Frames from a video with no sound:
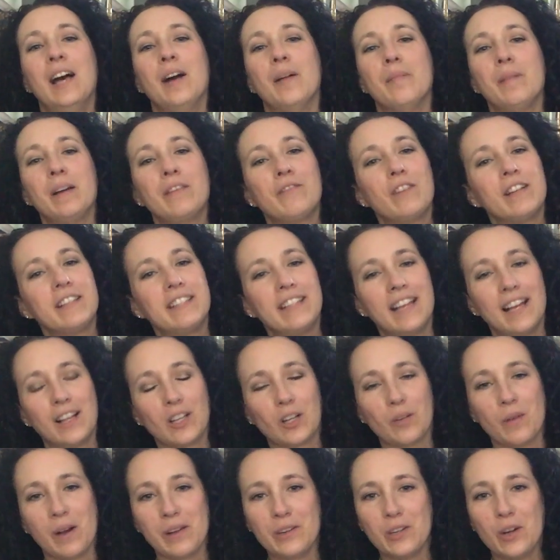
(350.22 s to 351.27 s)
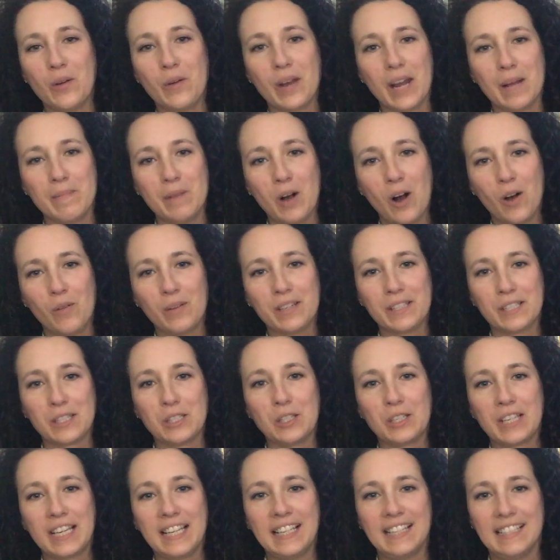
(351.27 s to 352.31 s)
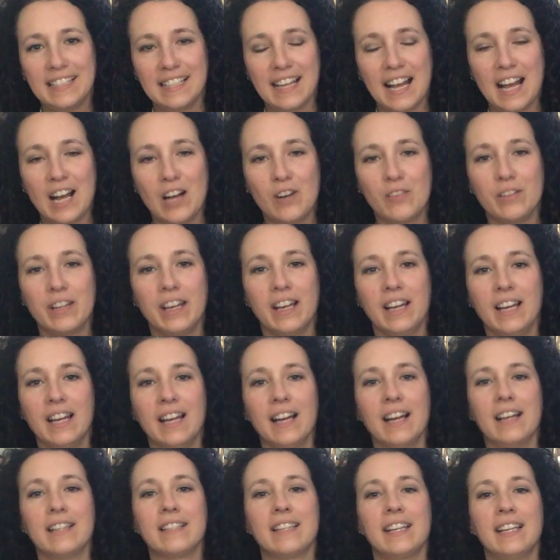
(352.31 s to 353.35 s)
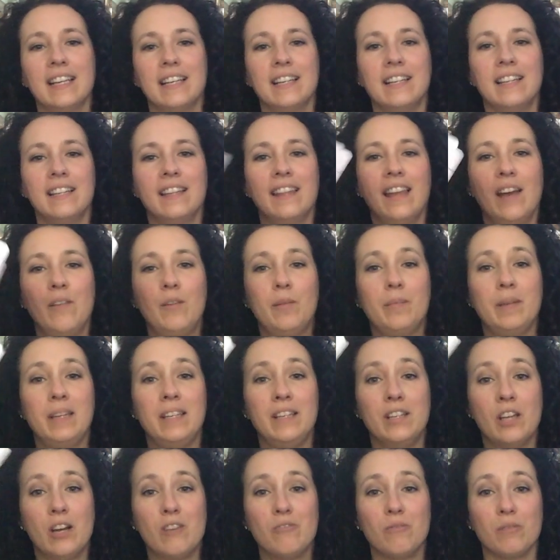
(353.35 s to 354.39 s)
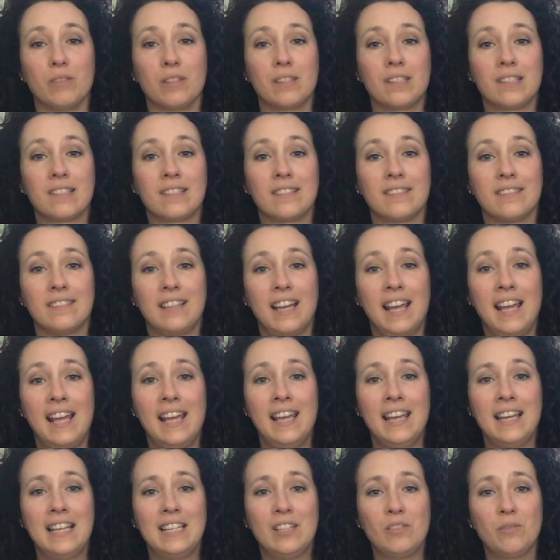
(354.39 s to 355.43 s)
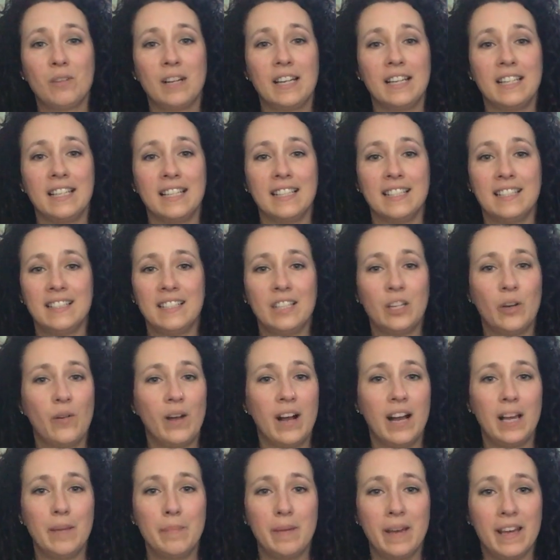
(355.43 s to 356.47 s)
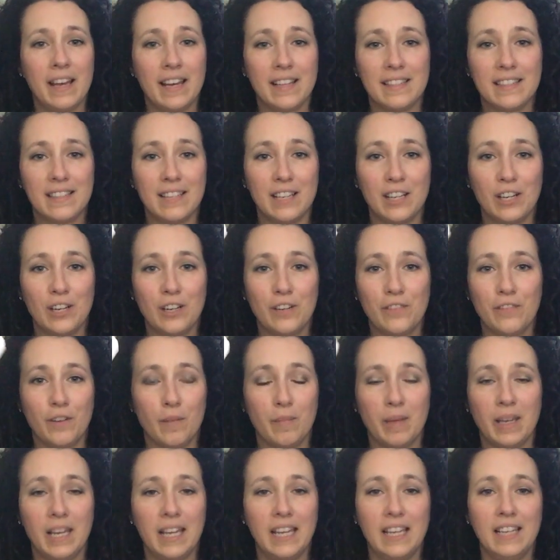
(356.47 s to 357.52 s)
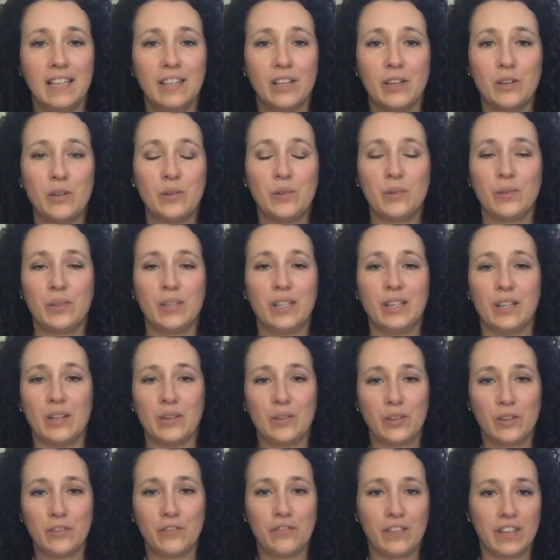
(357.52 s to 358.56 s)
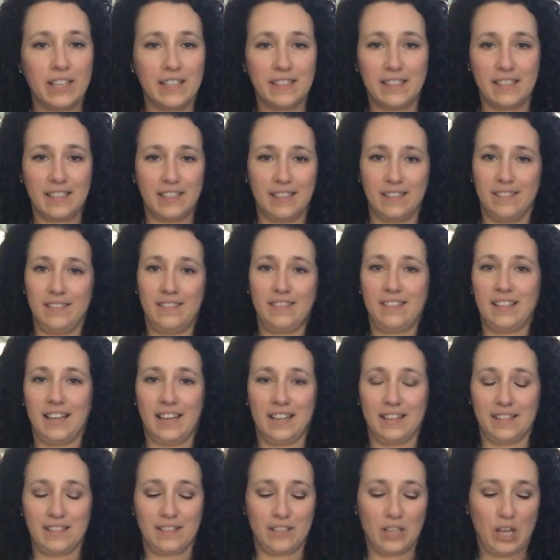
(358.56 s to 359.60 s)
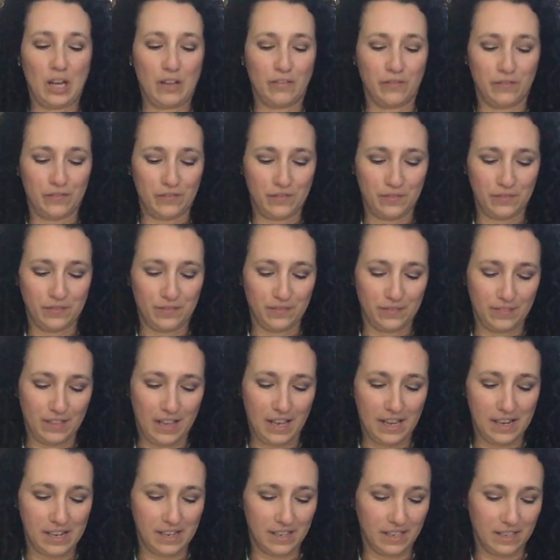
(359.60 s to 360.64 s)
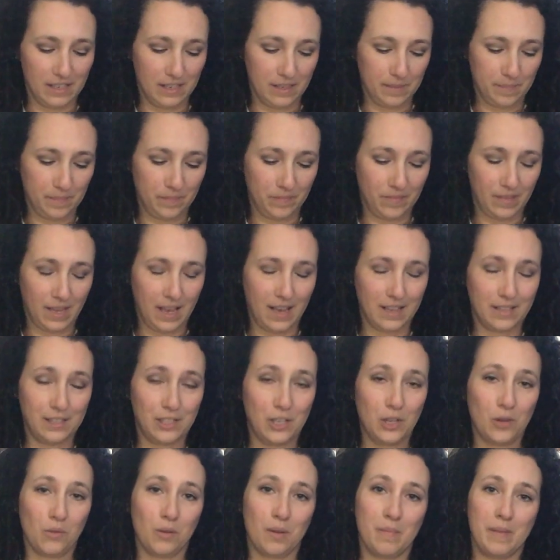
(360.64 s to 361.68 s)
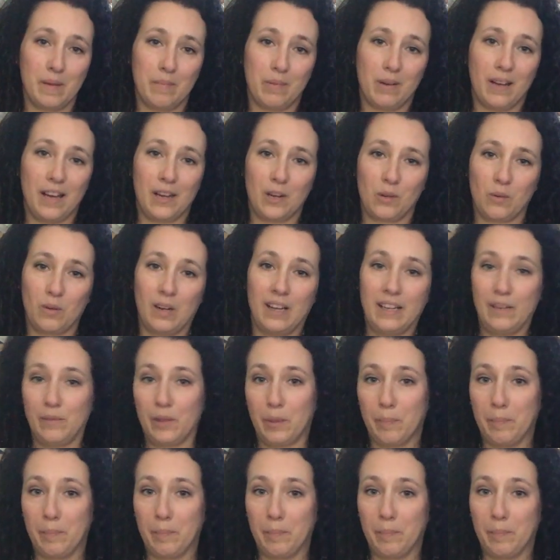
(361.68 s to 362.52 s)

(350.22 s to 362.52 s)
My friend Taylor wanted to know what I'm always looking down at, and that would be notes. Handwritten, no iPads here for me, no fancy kind of stuff. I still remember how to write with a